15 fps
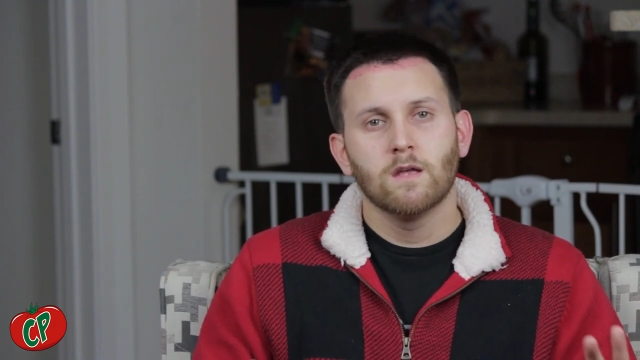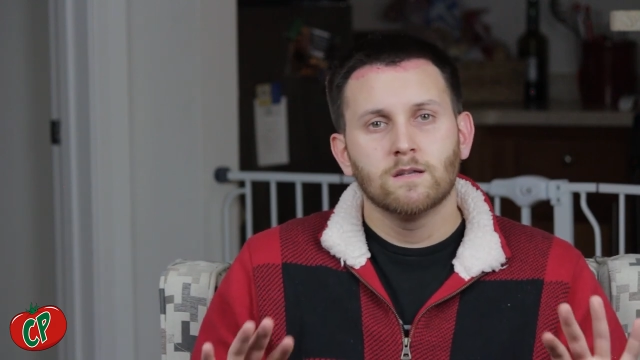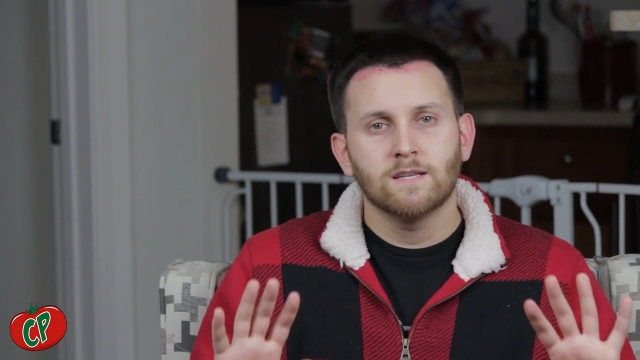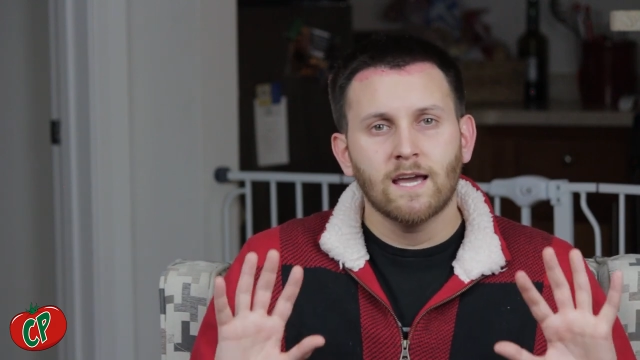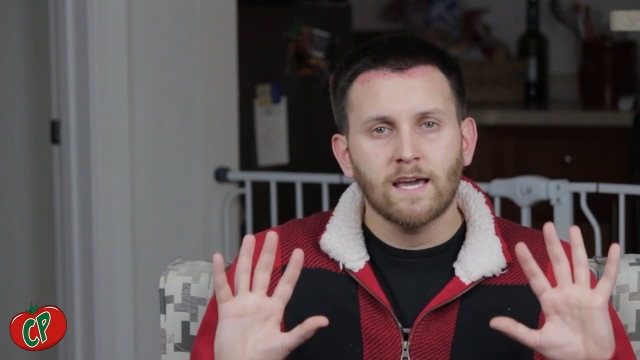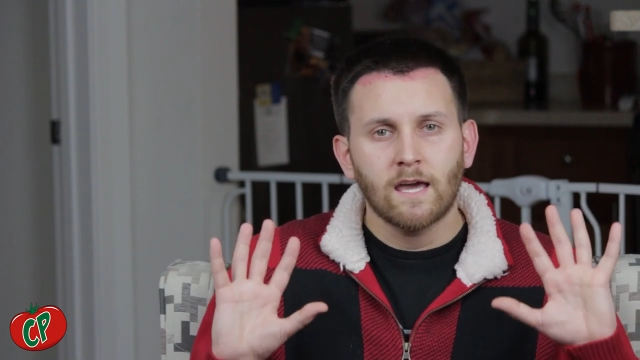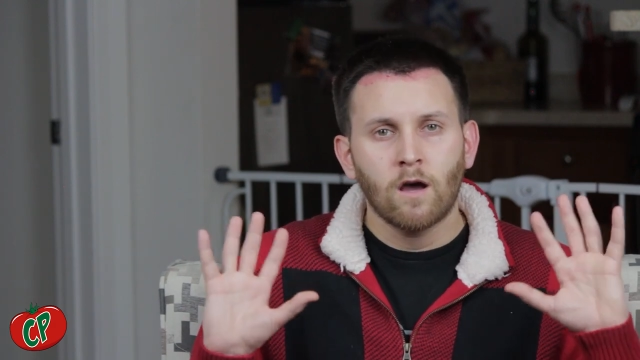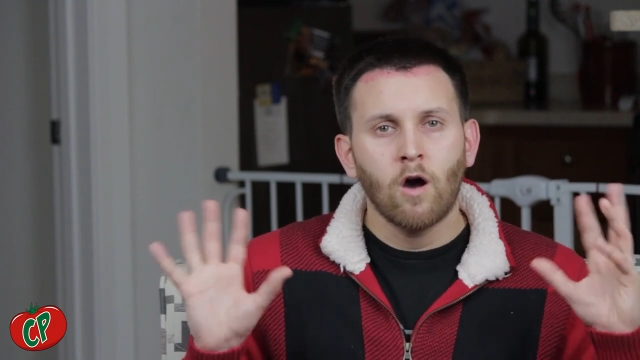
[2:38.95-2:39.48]

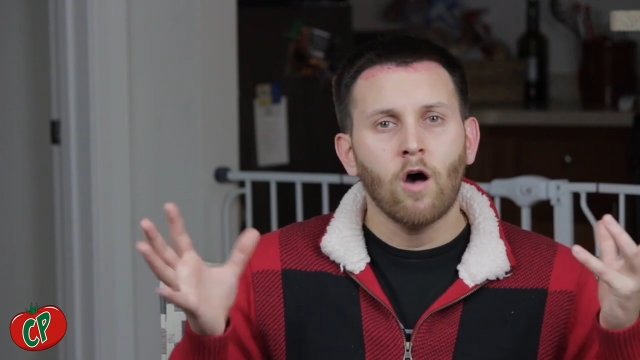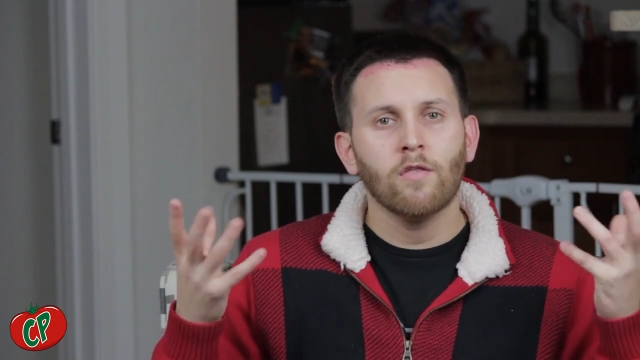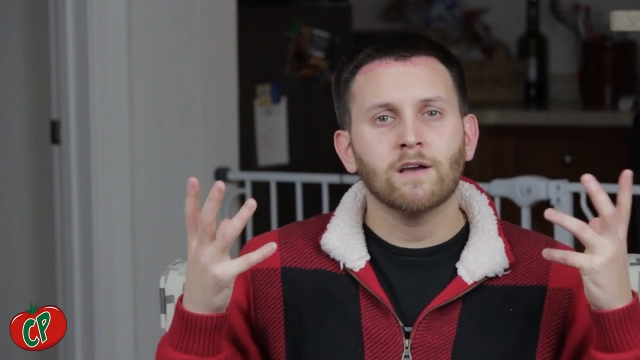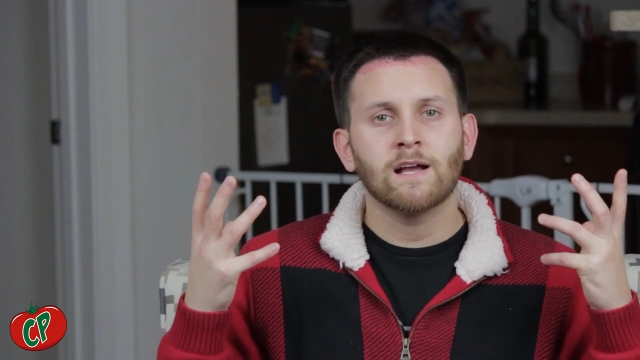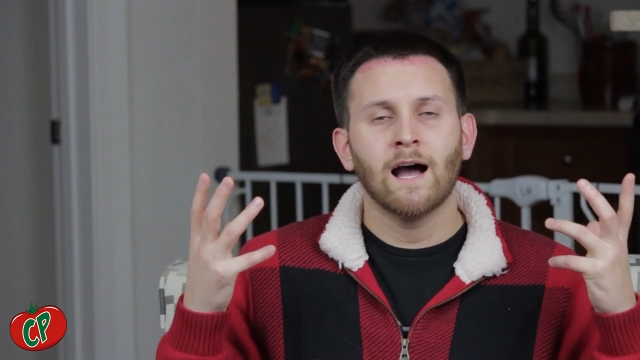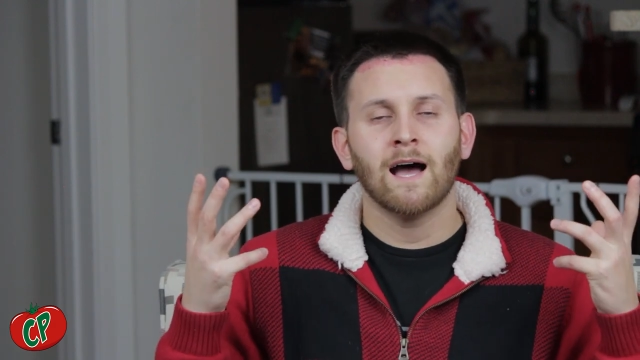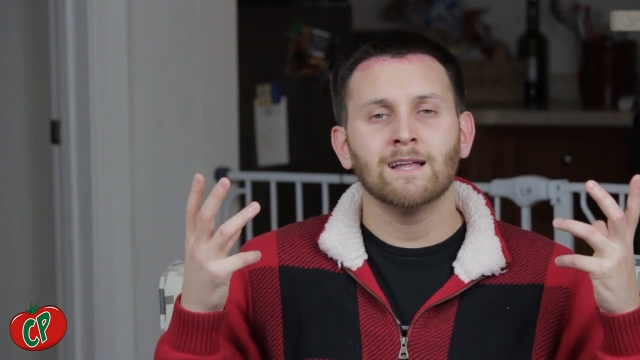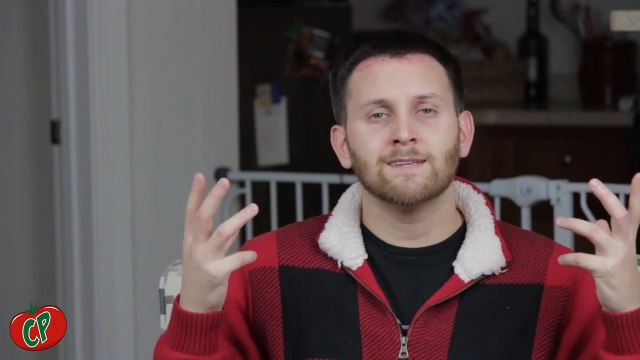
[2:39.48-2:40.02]
Taking all the
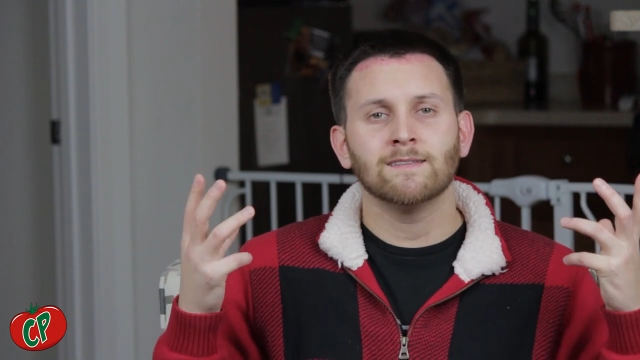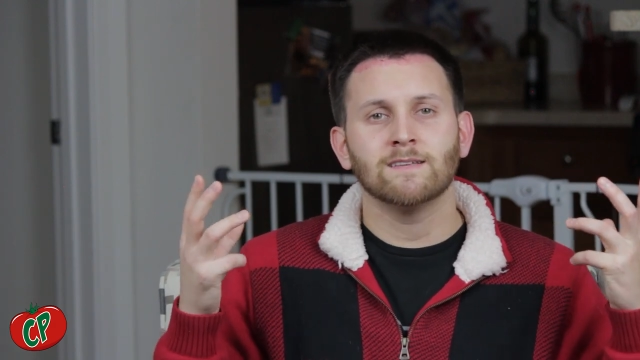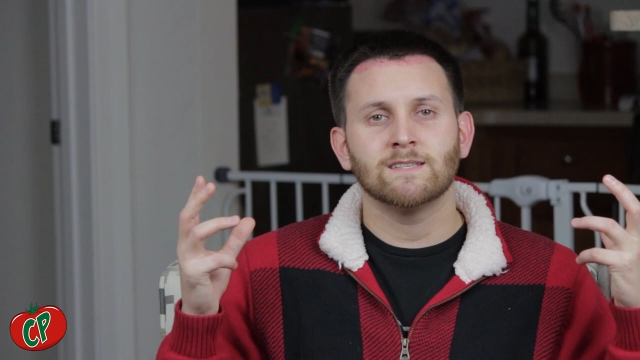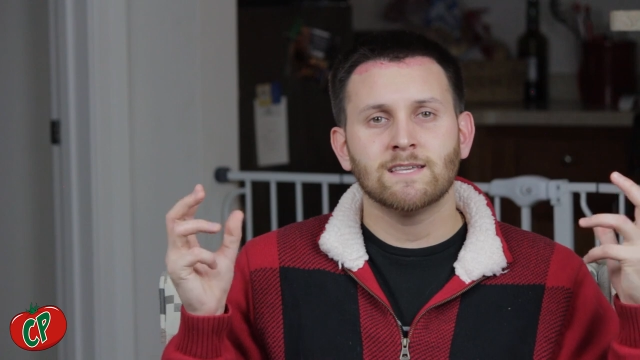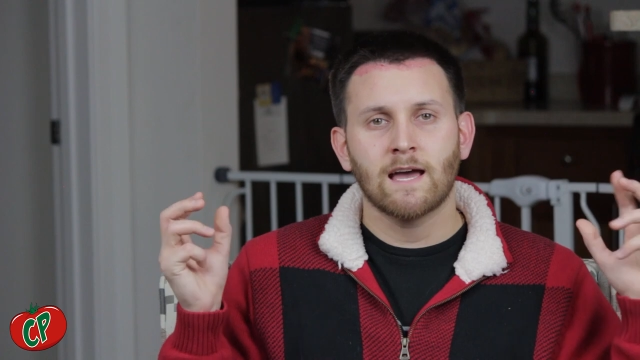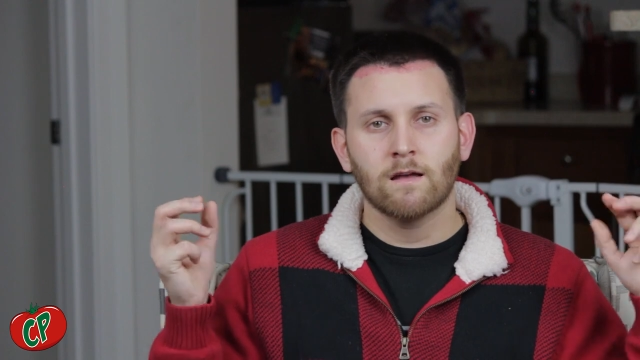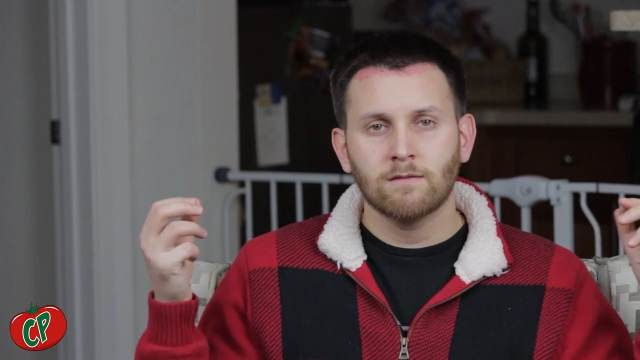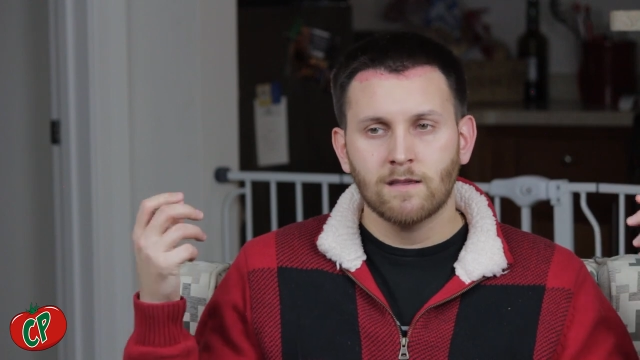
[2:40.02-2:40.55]
content
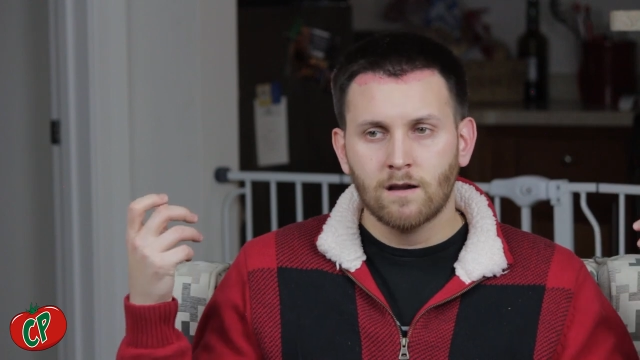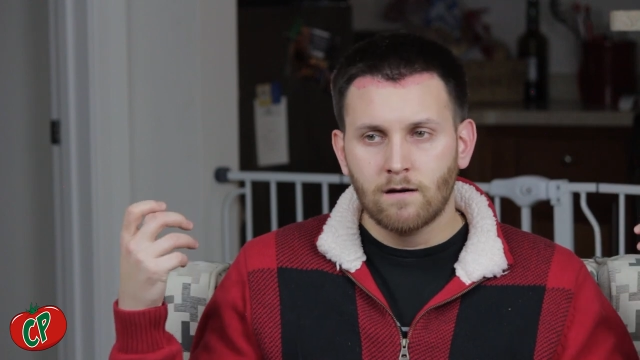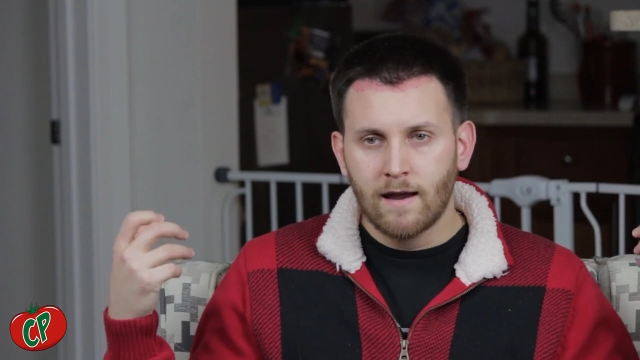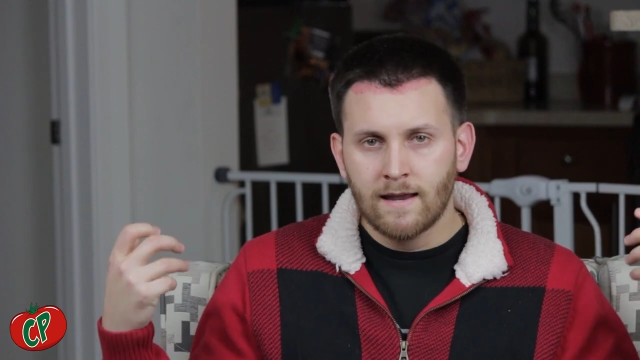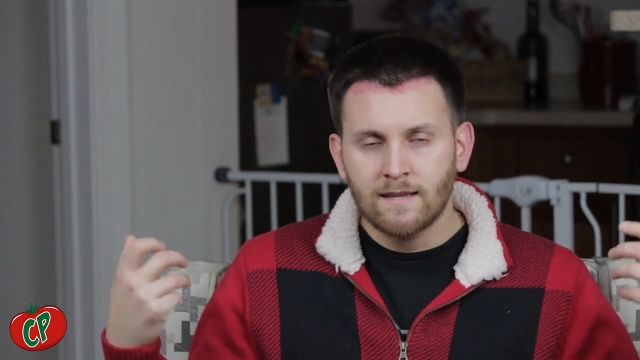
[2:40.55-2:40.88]
that's out there